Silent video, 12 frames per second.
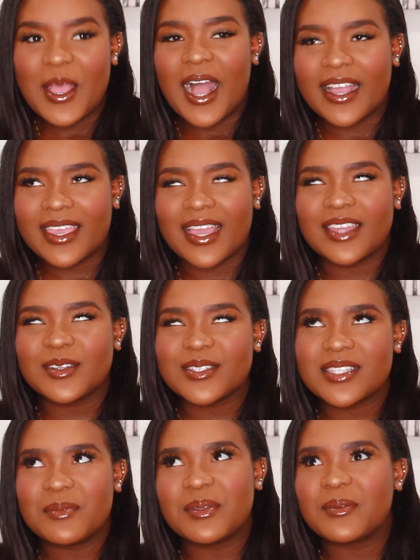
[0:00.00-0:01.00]
Okay, I know
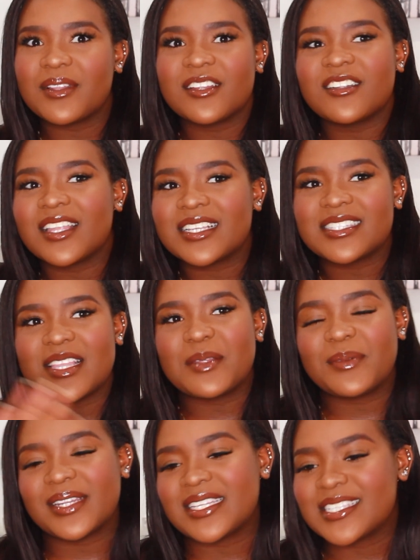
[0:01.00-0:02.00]
some people are like
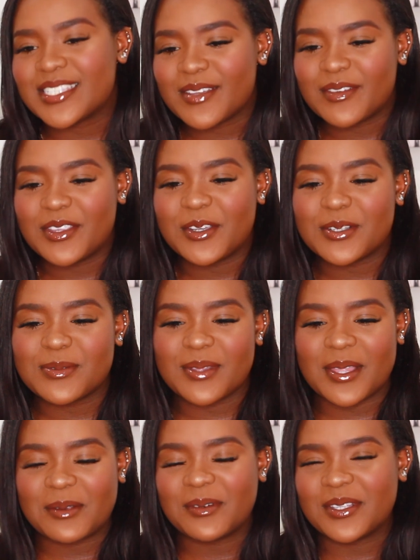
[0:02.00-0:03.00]
celebrating 7 years, but
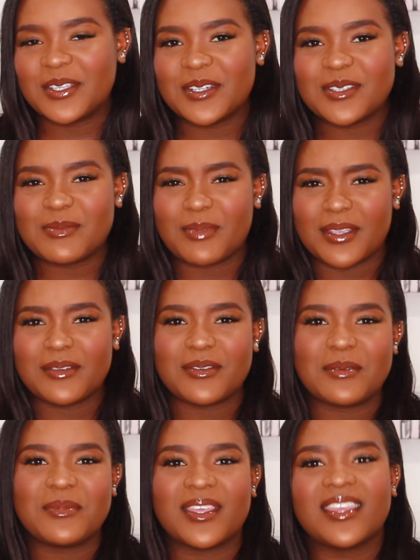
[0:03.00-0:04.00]
like 1 year is big for
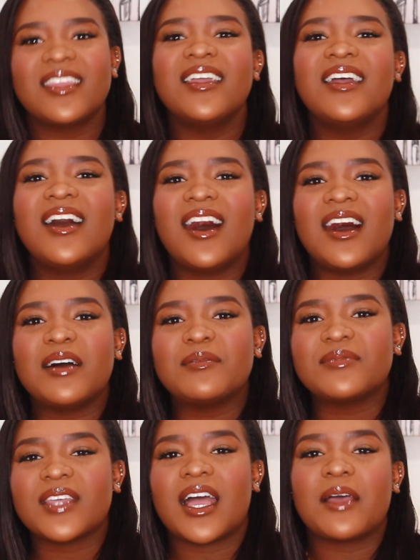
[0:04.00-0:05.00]
me.
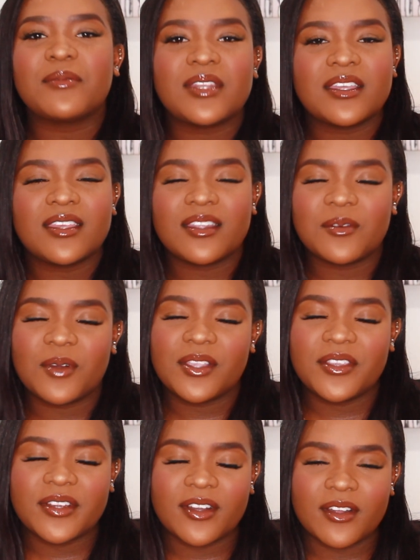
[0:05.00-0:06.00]
I'm gonna hit 1
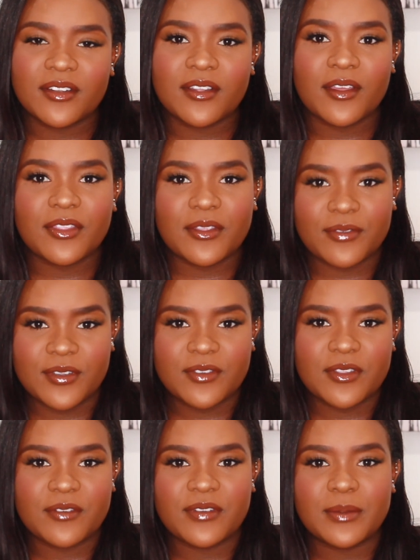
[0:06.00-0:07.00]
year on the
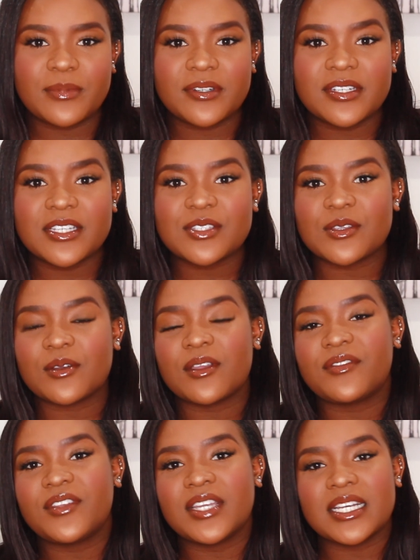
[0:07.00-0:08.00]
5th of February, so
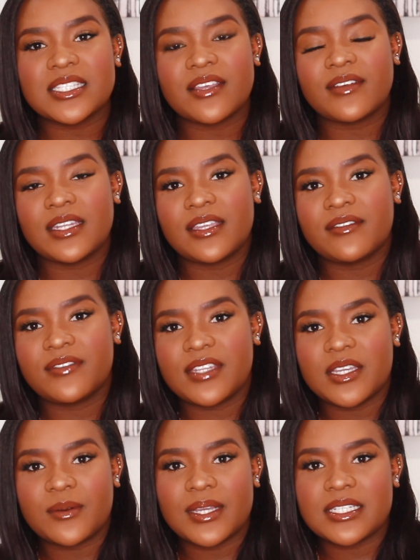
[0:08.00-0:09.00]
if you guys have any
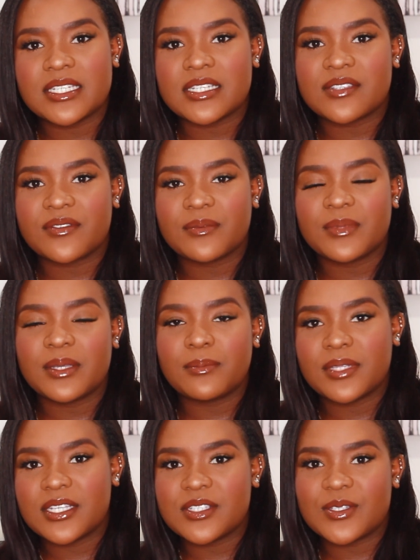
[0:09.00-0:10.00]
video ideas for me,
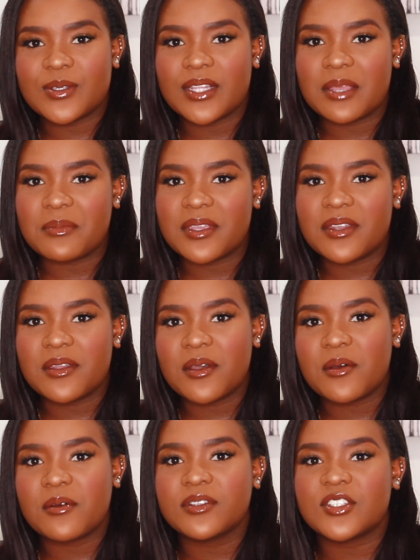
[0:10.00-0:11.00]
please do let me
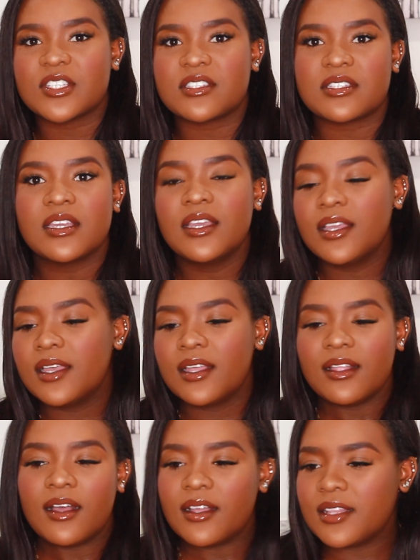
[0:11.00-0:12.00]
know. Just
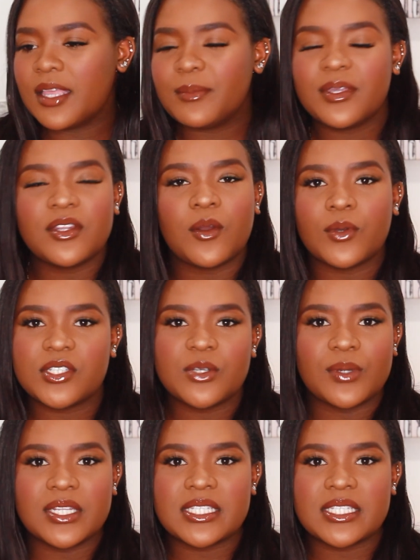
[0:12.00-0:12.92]
let me know what you want to